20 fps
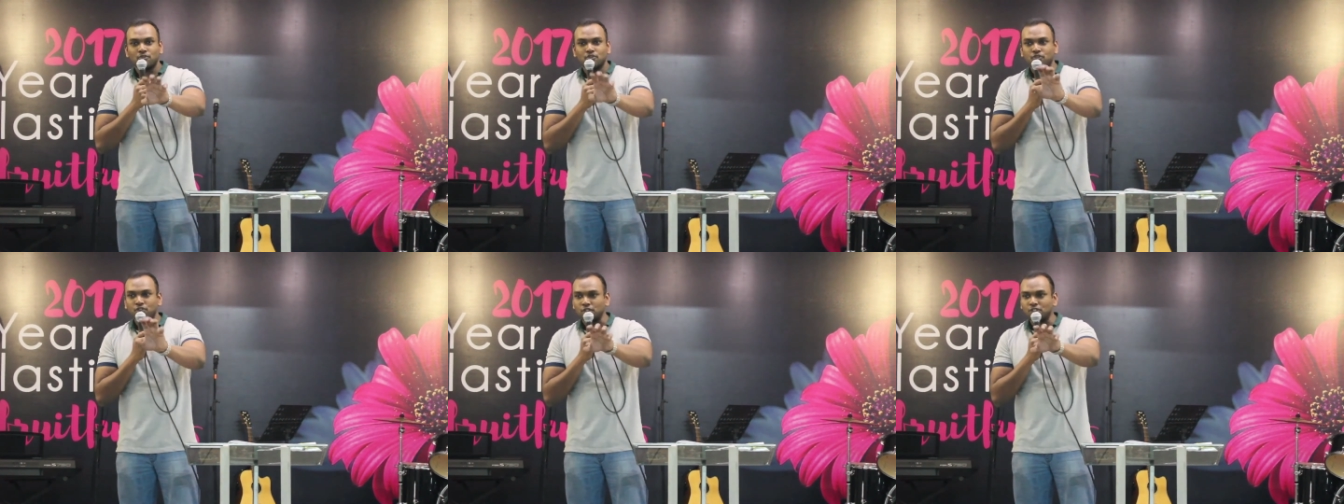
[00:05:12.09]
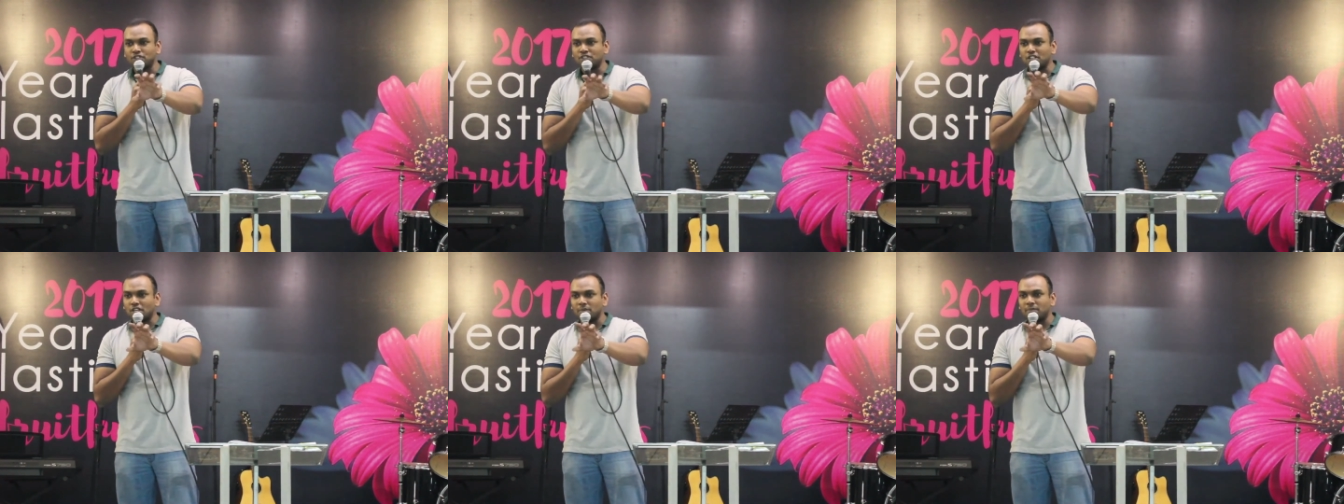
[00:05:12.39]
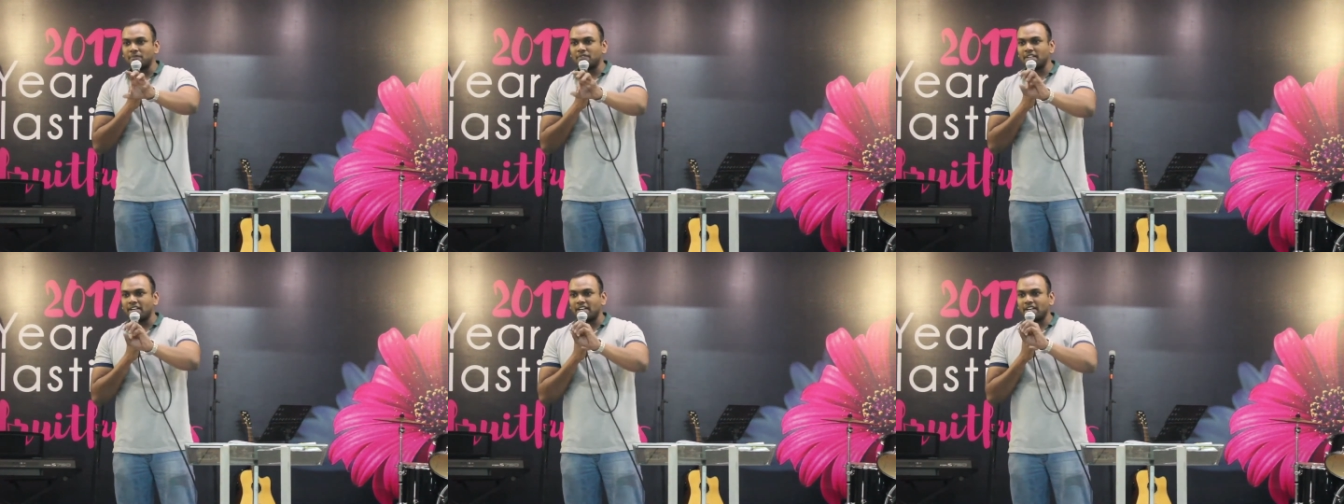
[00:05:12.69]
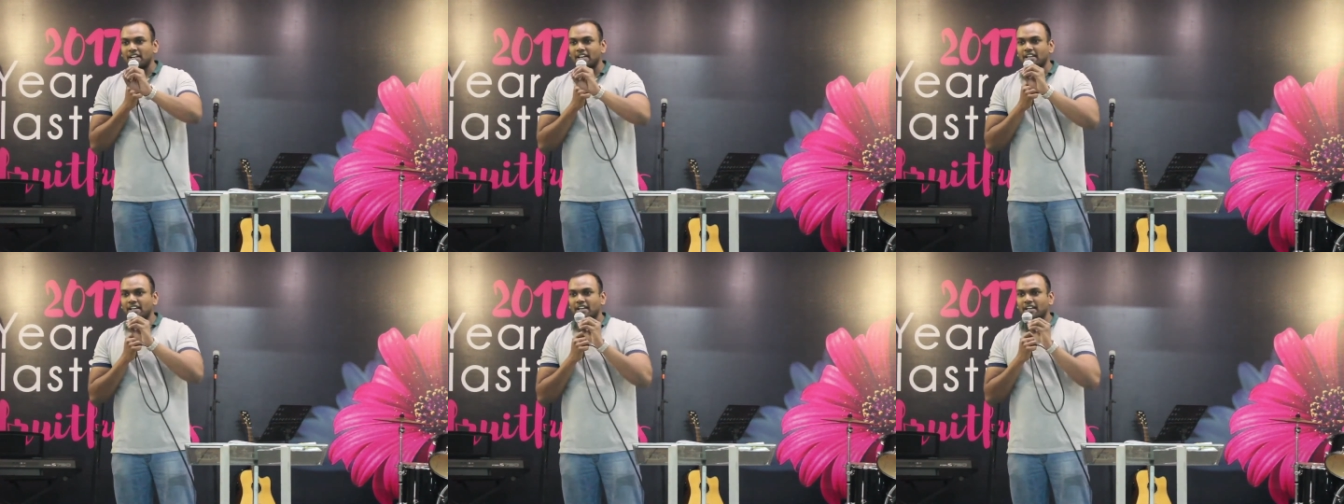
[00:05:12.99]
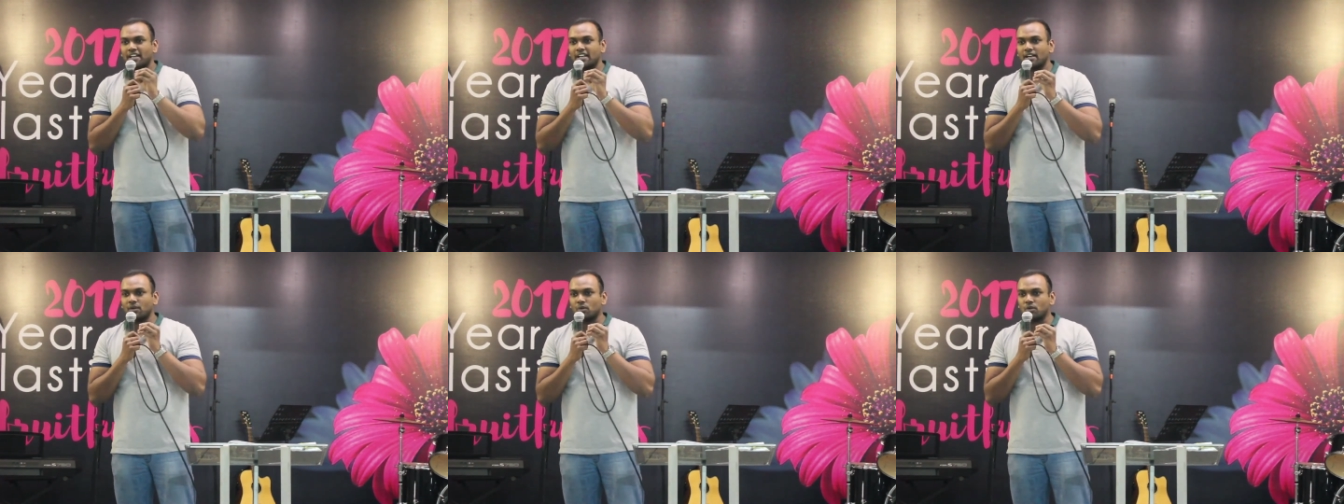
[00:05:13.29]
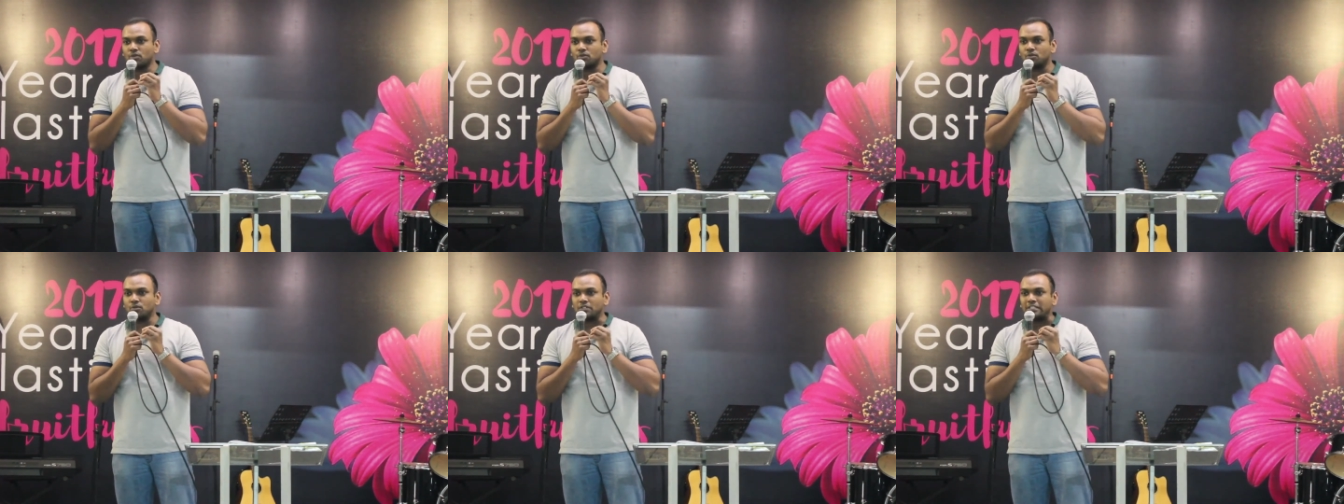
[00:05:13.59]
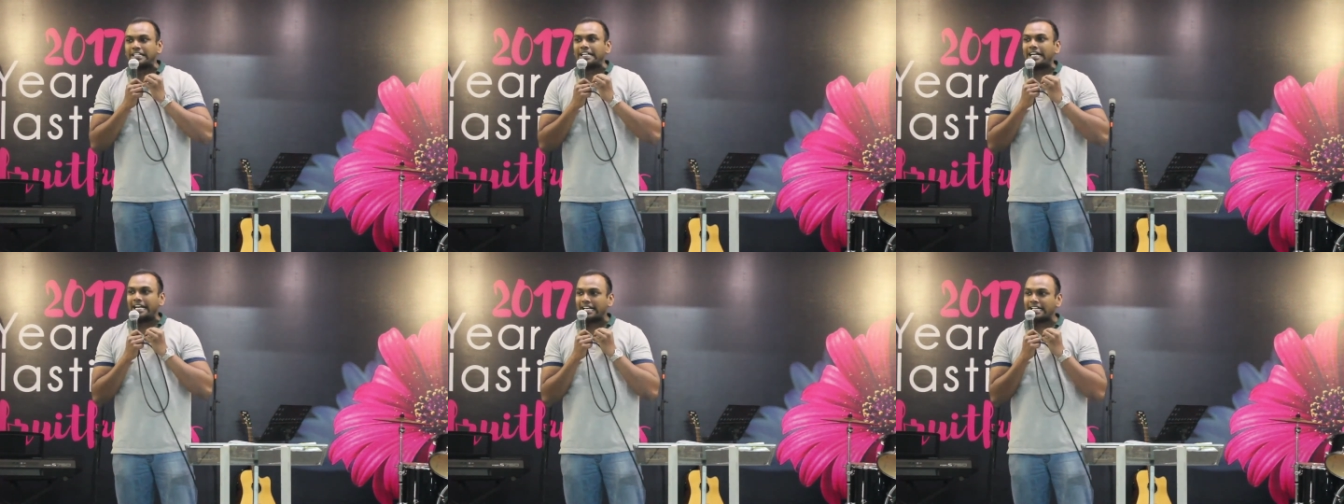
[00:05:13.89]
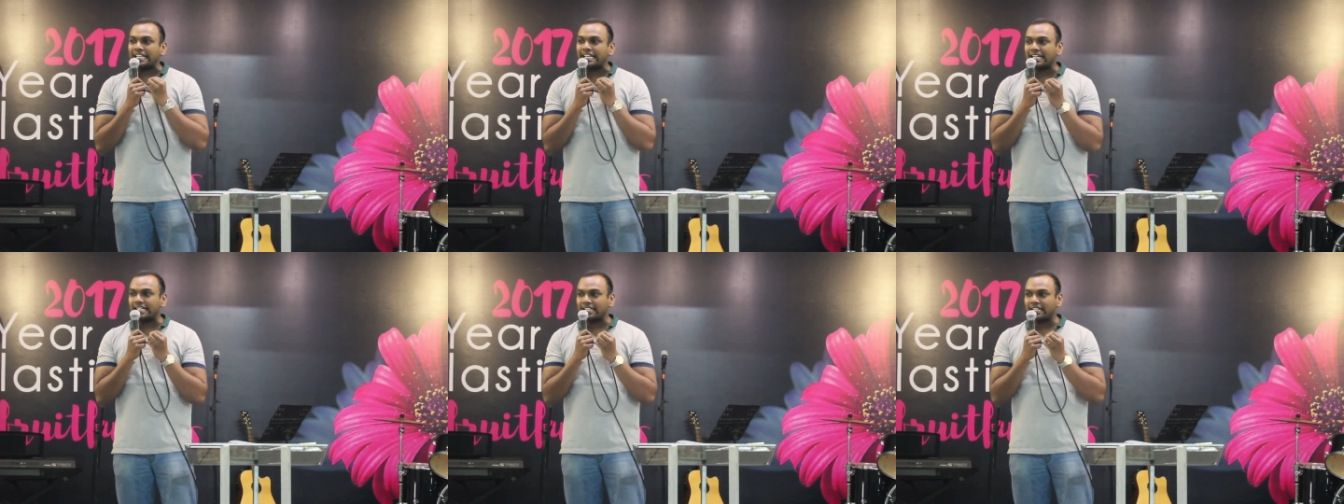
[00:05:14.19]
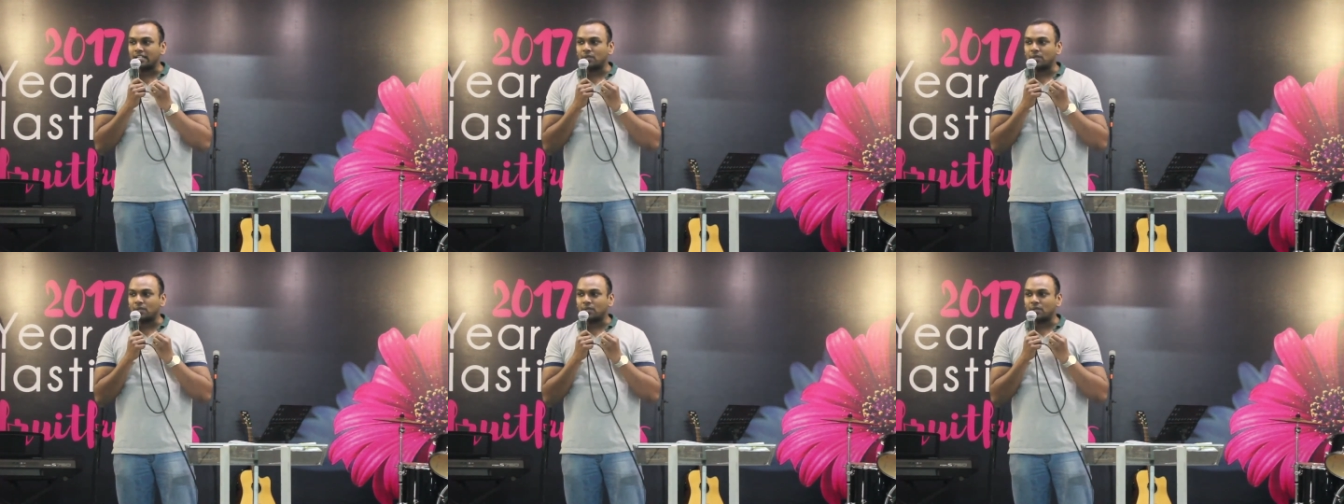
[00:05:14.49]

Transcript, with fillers: full stop there, and I want to connect